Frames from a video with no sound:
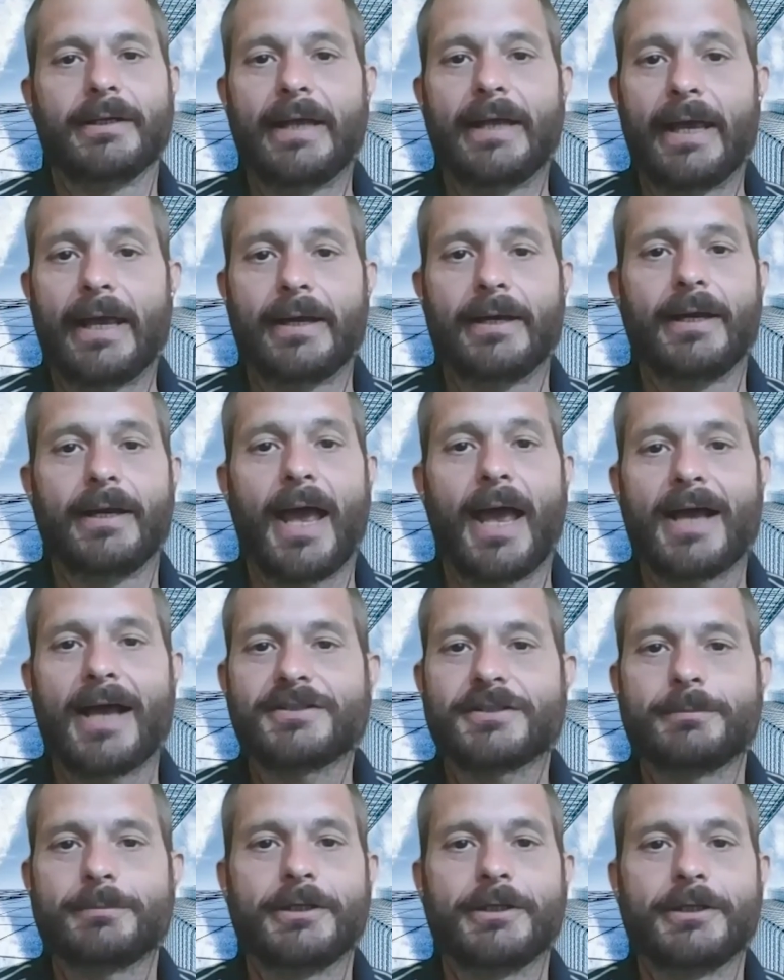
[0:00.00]
it
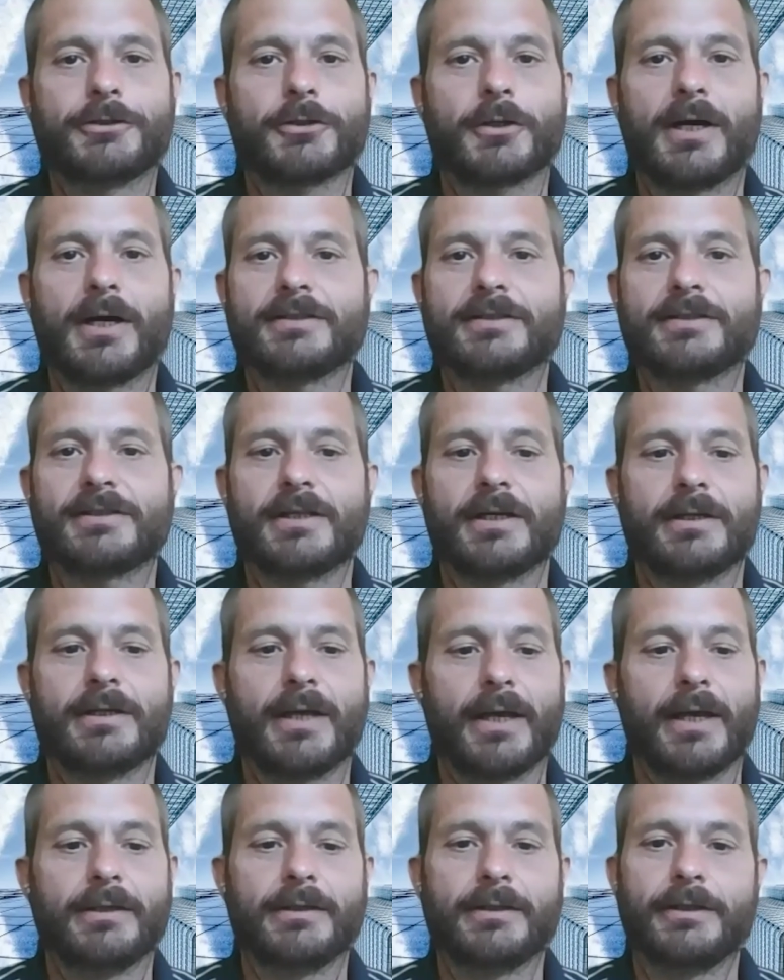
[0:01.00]
has to be addressed.
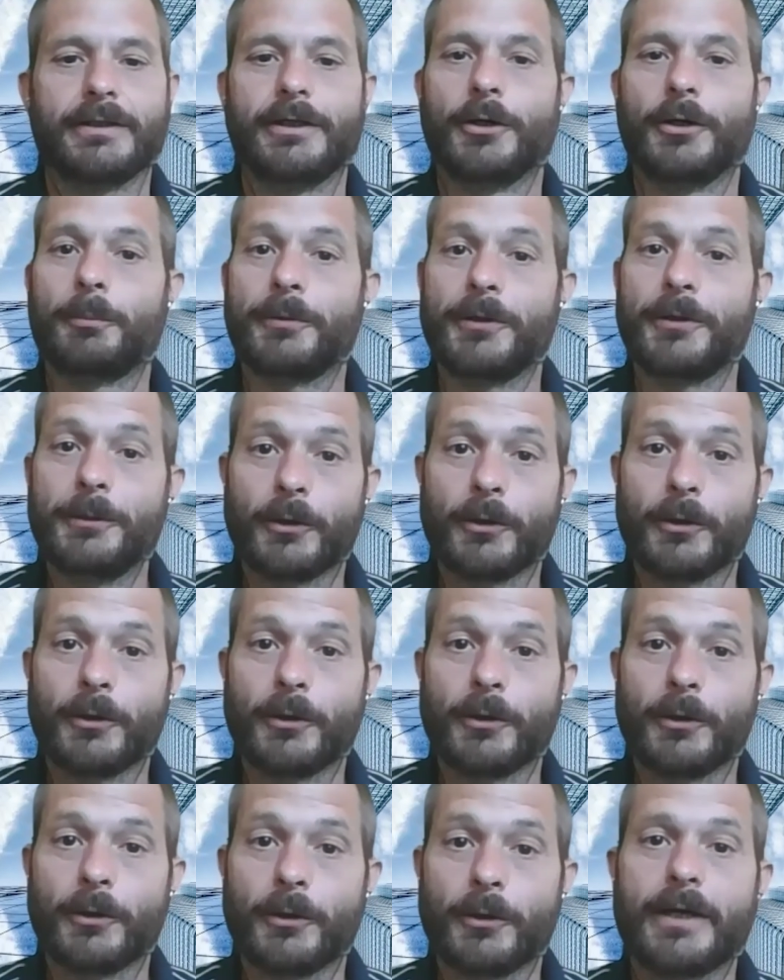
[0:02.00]
And people
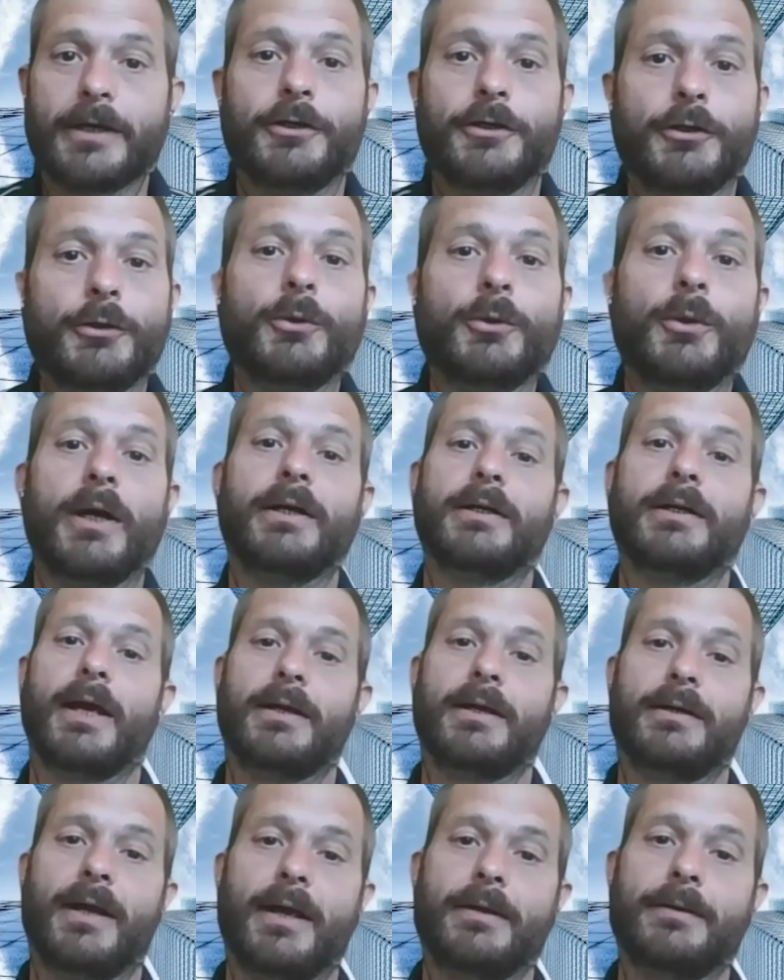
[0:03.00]
like you
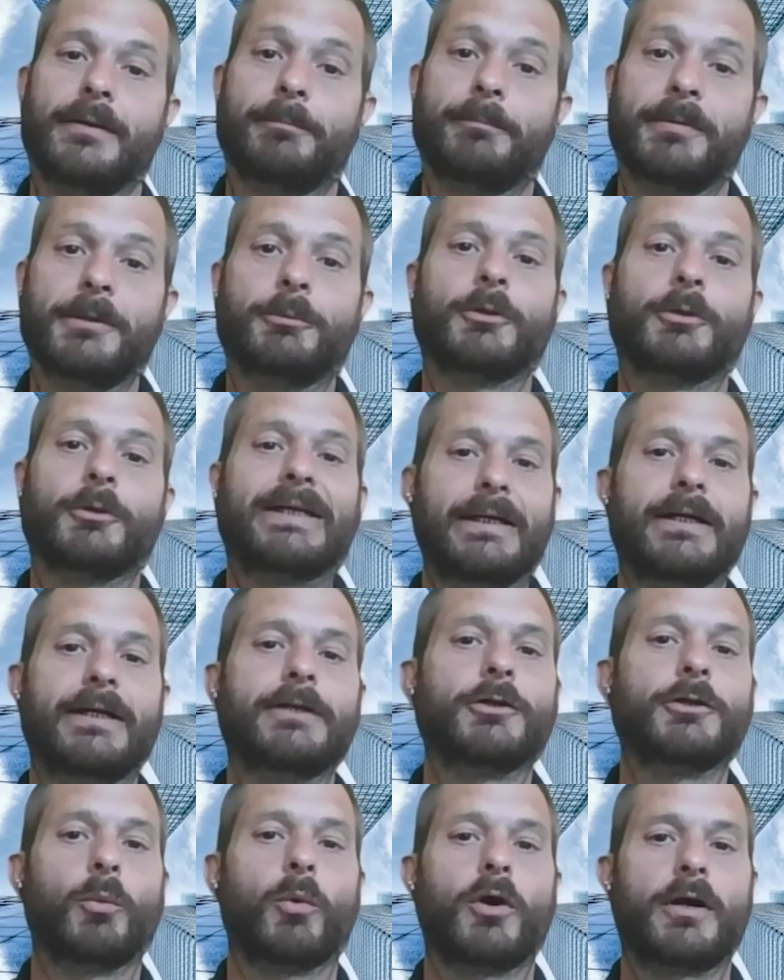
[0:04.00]
and people getting
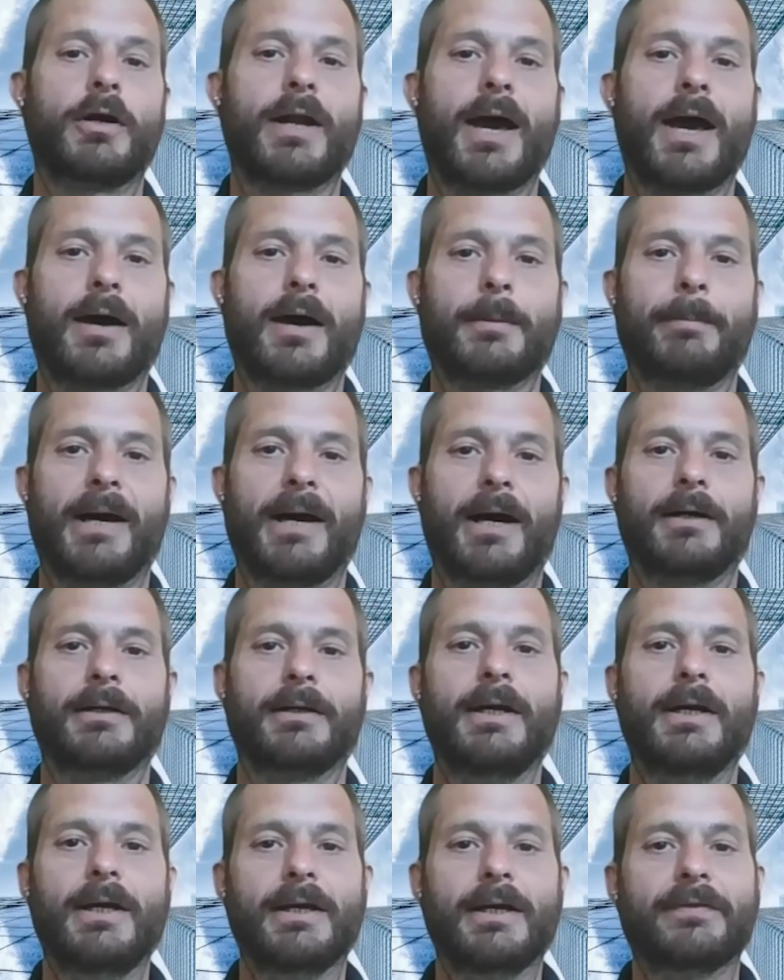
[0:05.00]
the word out about
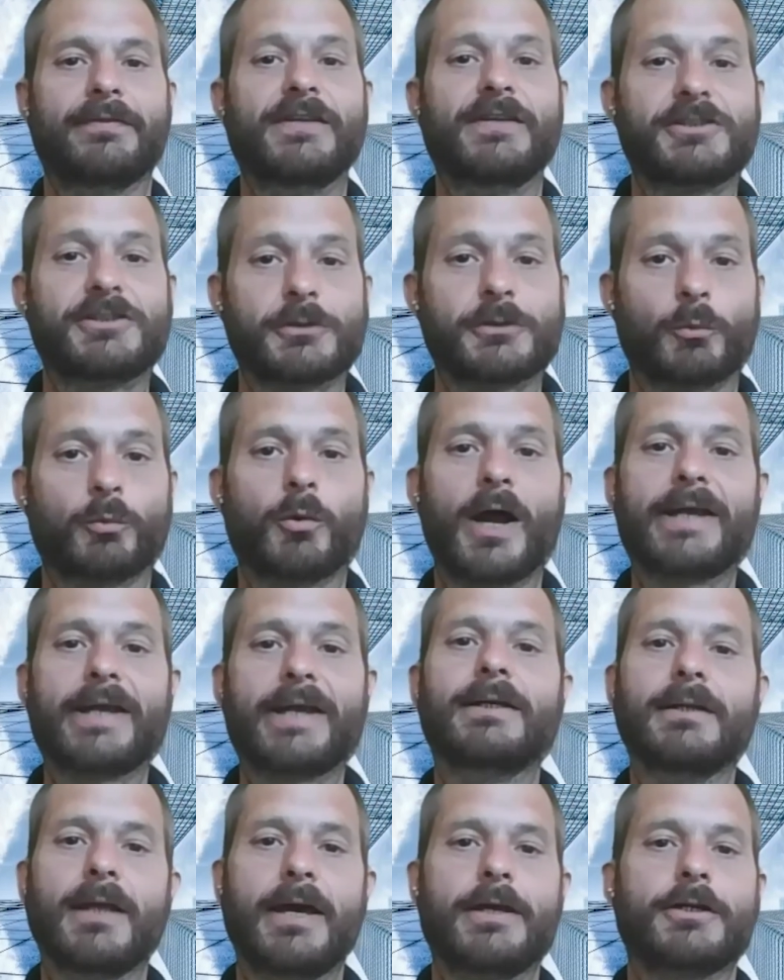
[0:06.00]
these
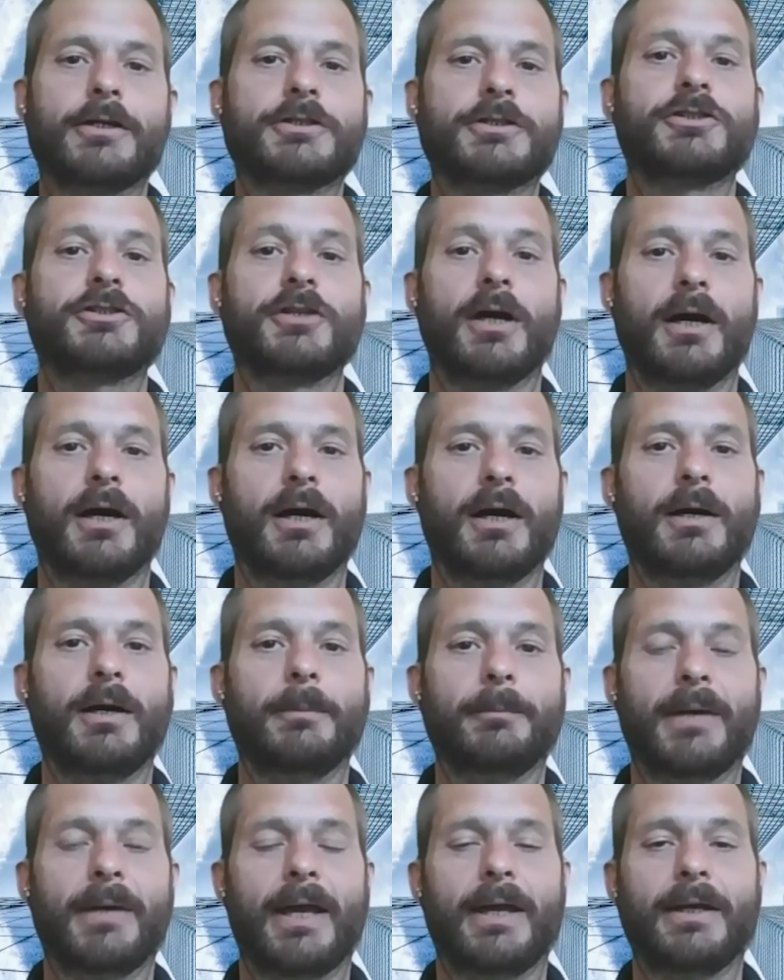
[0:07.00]
regulators
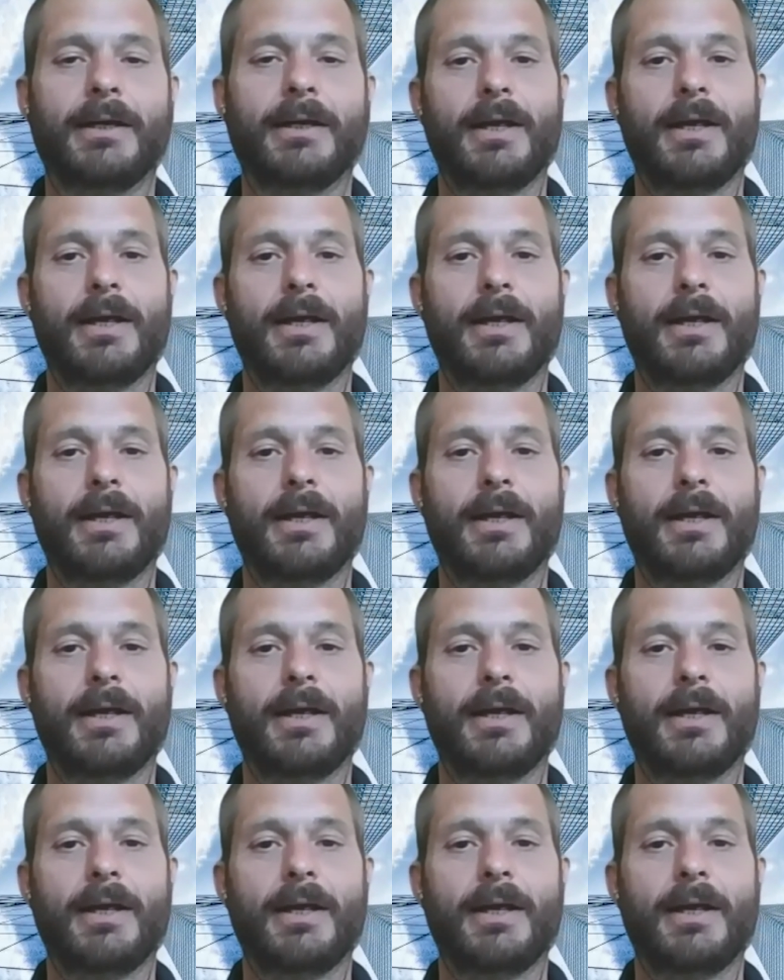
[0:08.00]
doing